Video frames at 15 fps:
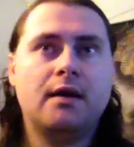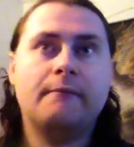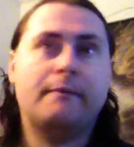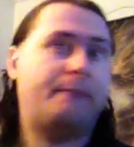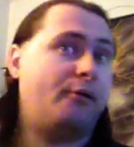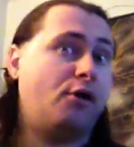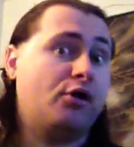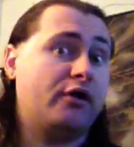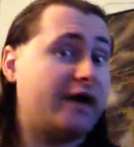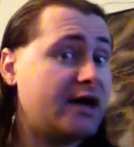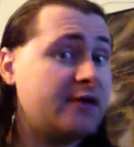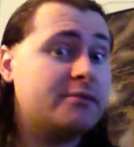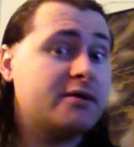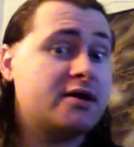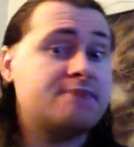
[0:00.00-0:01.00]
But Paul
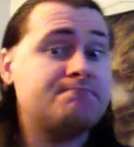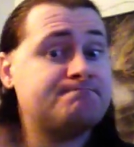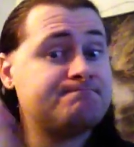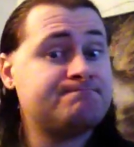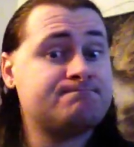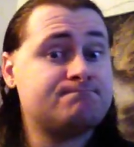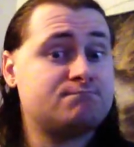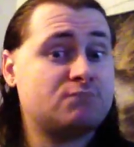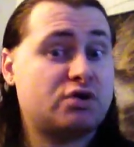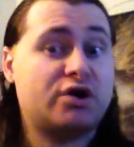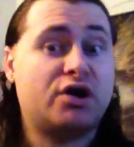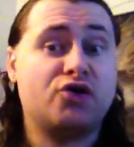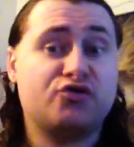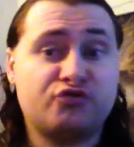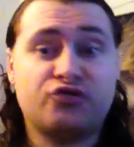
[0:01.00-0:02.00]
Heyman
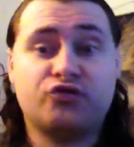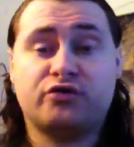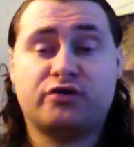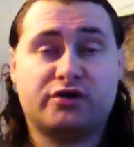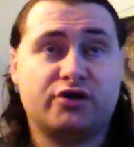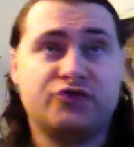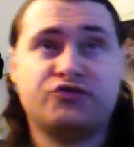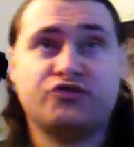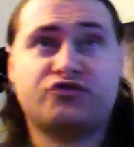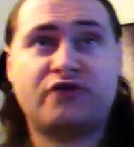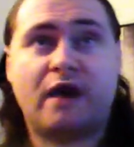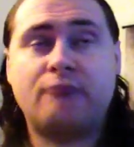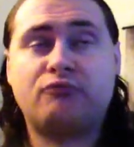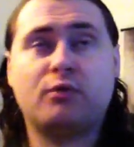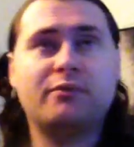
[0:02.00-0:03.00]
could also could also
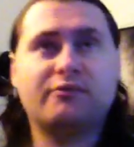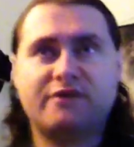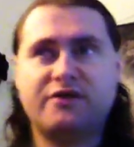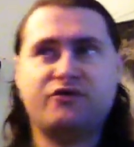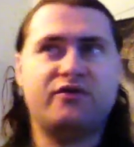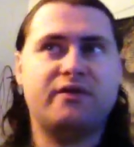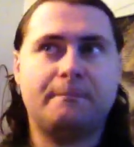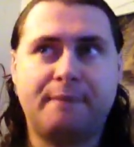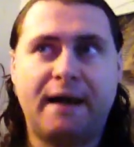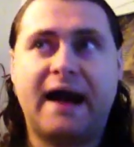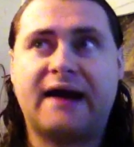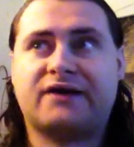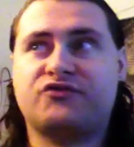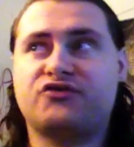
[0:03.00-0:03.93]
stab Roman Reigns in the back.